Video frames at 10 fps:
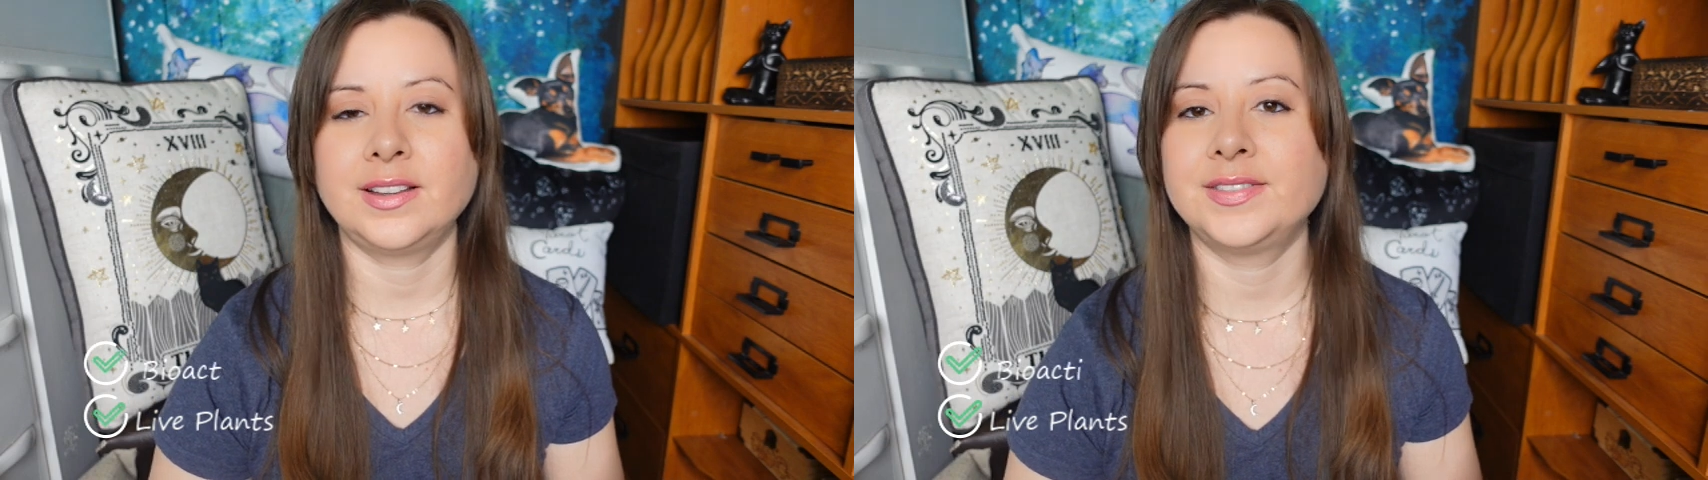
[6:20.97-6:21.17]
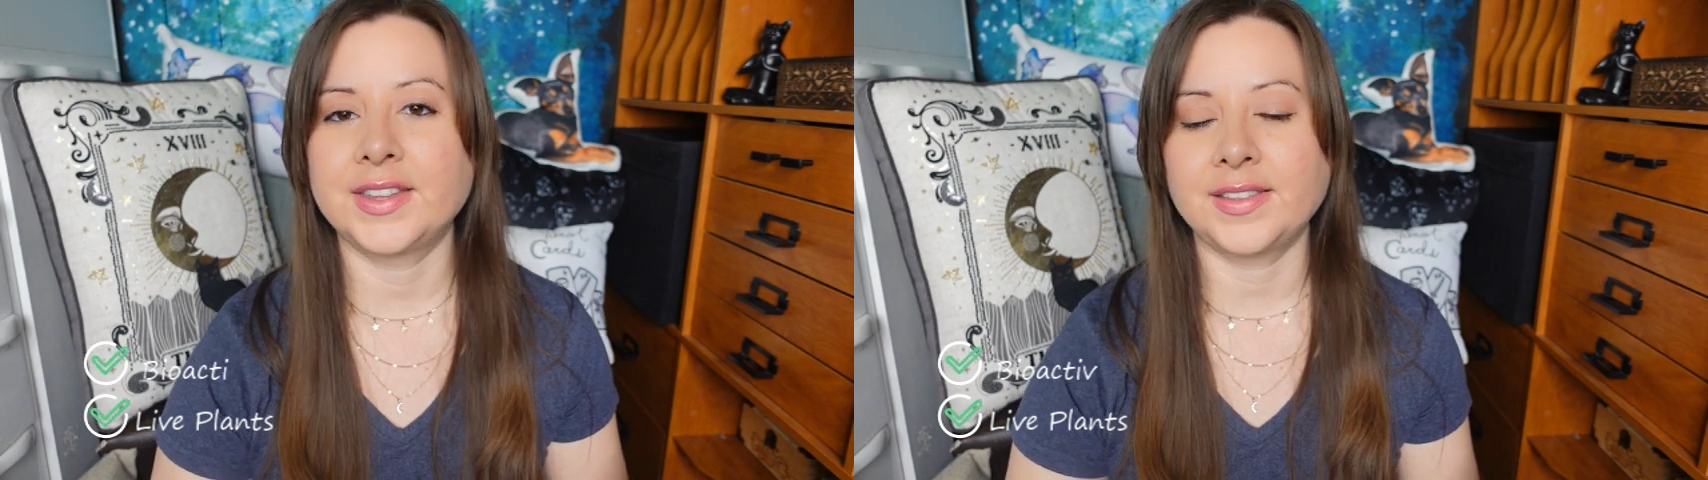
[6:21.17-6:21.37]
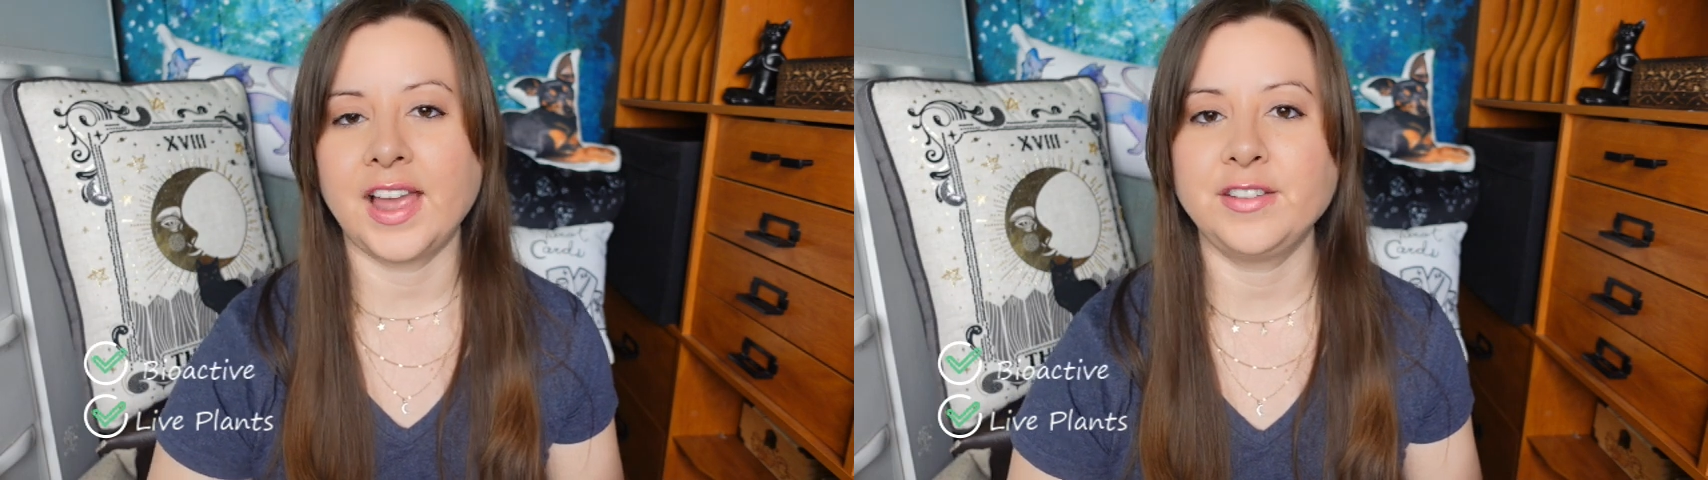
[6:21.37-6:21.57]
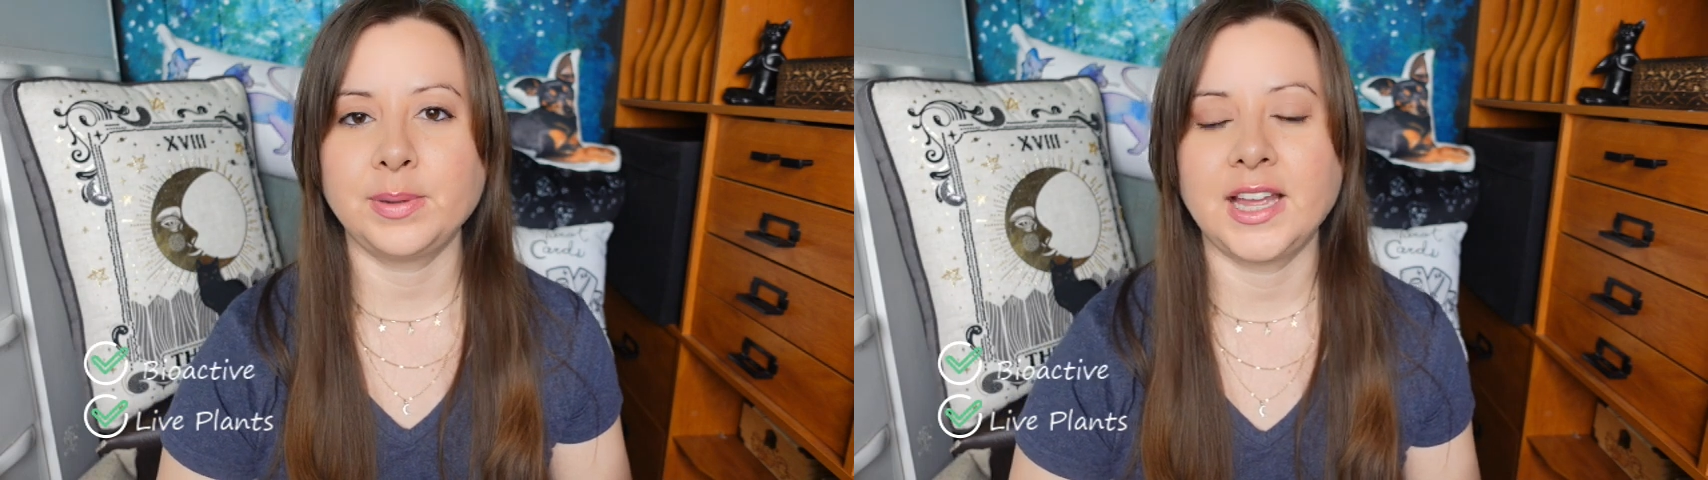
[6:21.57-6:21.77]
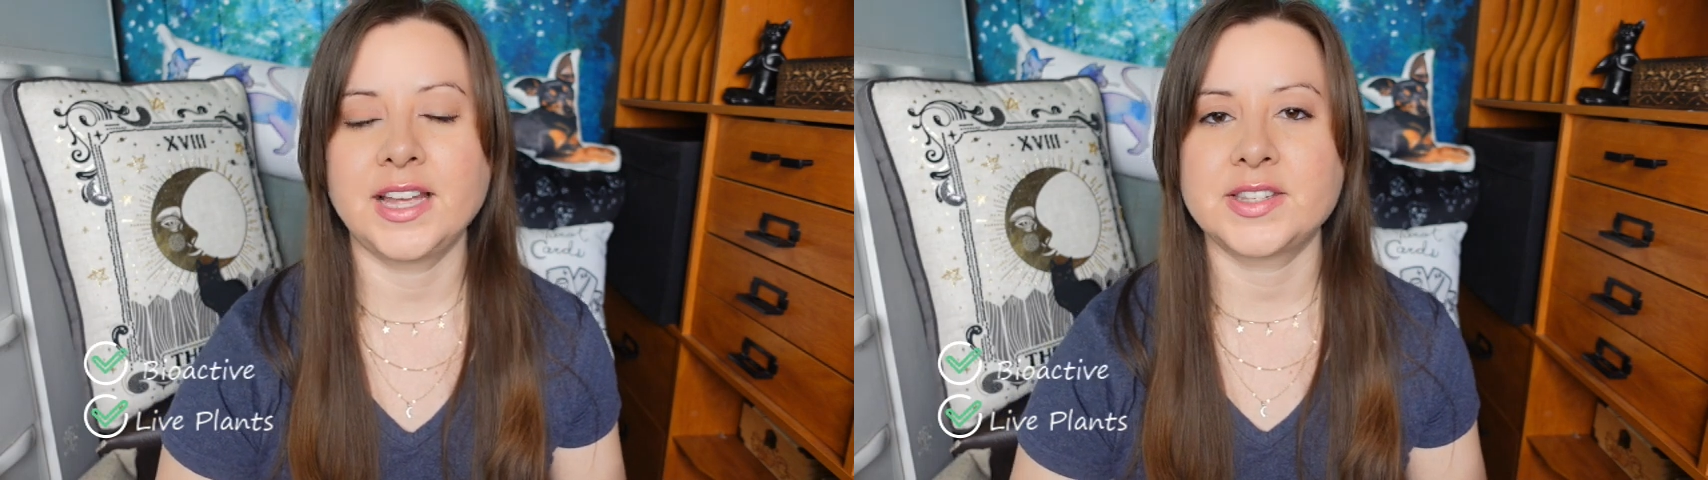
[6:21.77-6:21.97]
The live
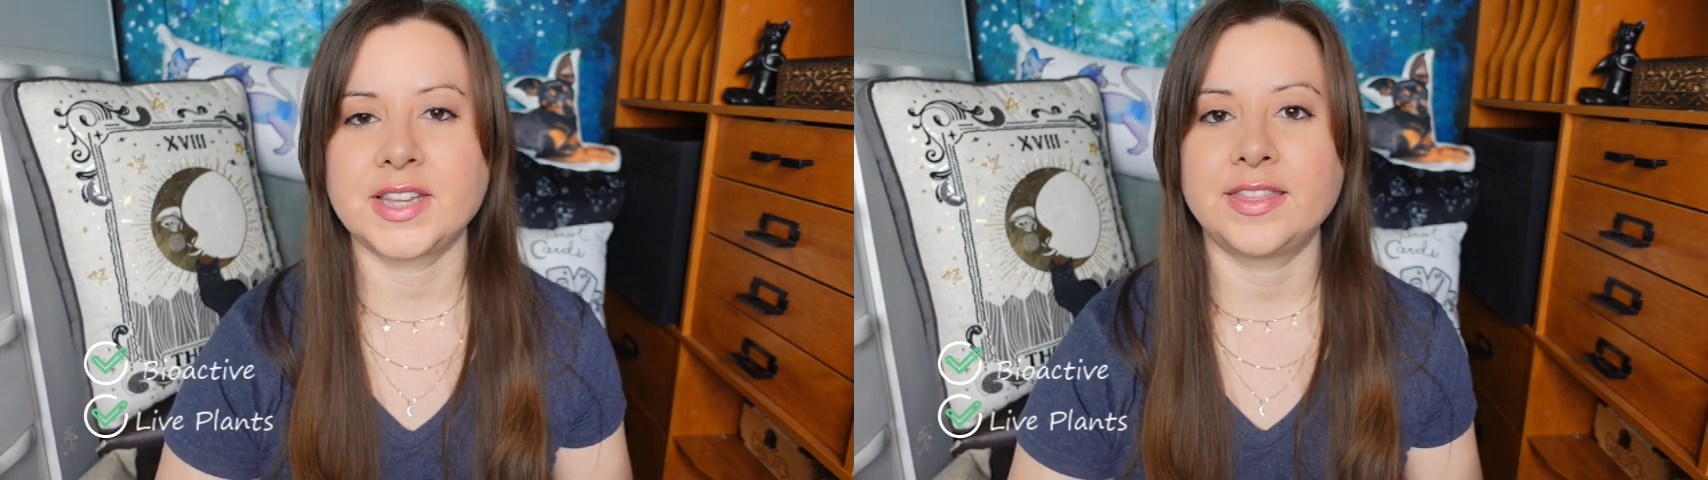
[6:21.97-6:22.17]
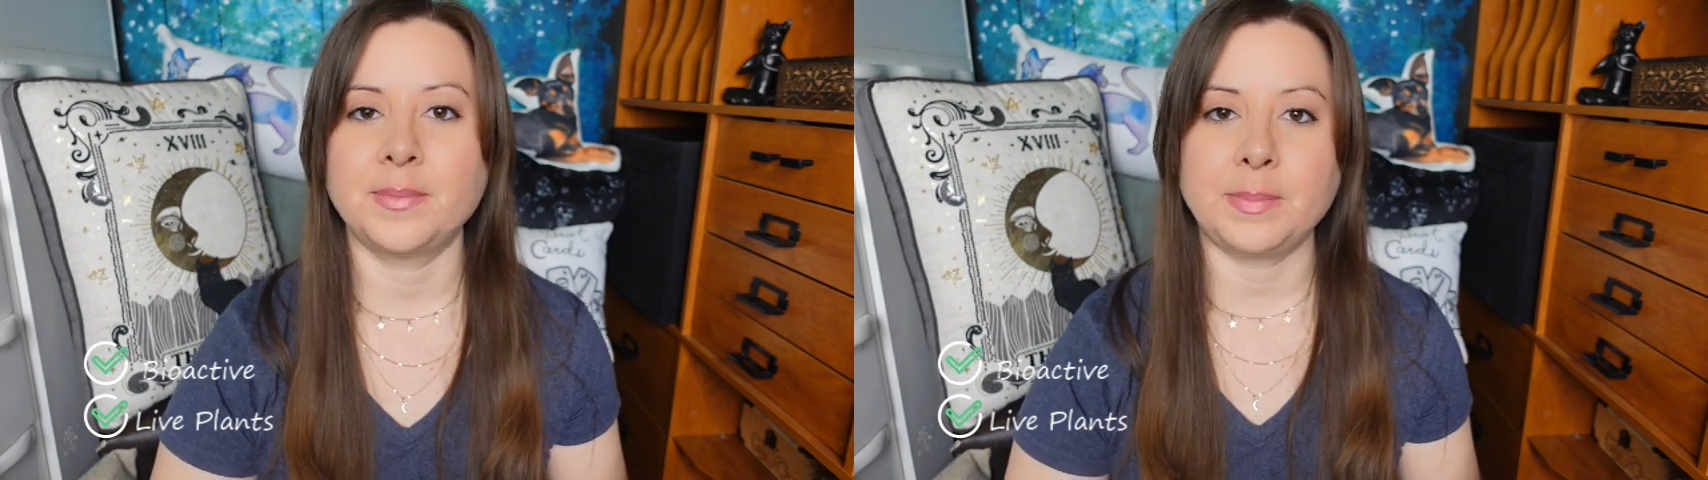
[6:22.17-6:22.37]
plants and the